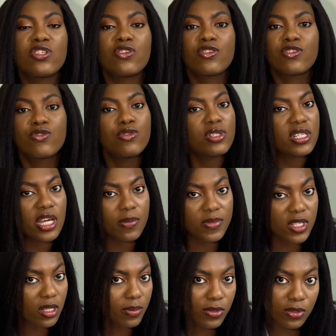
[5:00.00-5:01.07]
your school
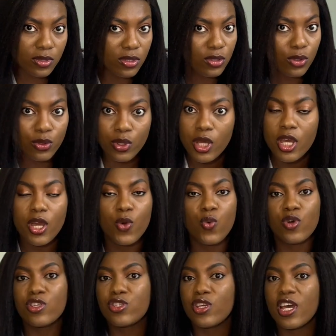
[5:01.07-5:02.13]
timetable. So
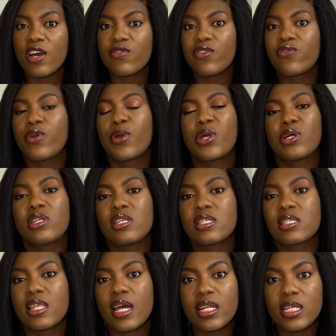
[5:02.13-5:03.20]
once you have a very
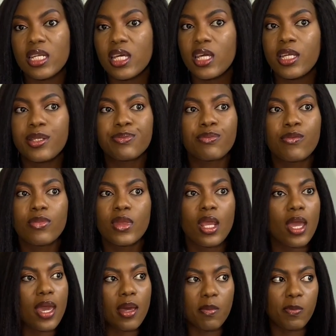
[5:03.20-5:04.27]
understanding
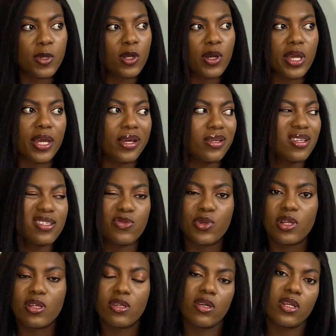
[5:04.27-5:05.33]
employer, it's really
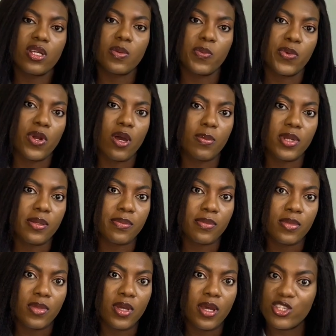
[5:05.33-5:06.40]
not a problem.
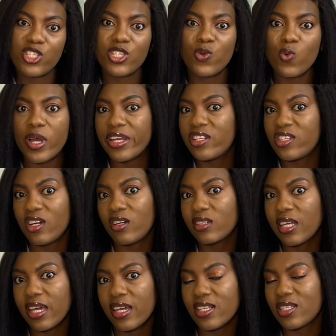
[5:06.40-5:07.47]
You see why
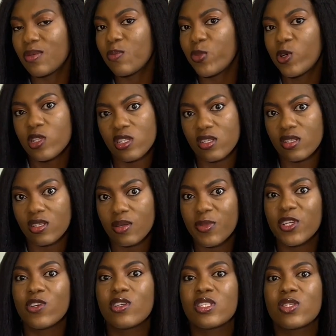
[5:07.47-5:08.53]
childcare is important,
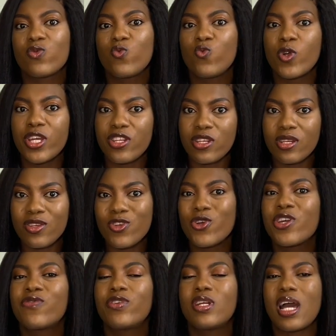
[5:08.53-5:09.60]
because when you're
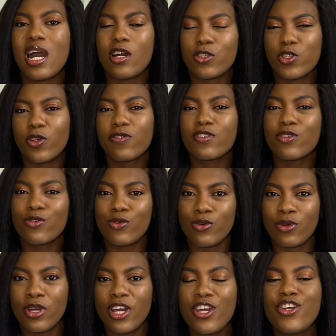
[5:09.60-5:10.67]
even out of
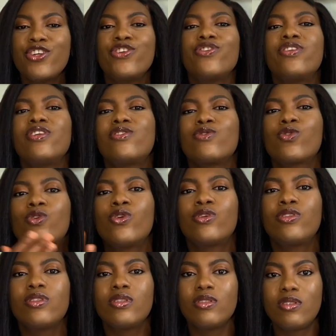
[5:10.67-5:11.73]
school, you need to go
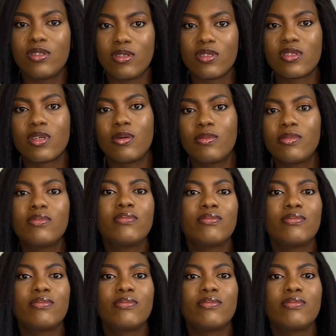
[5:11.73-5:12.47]
do some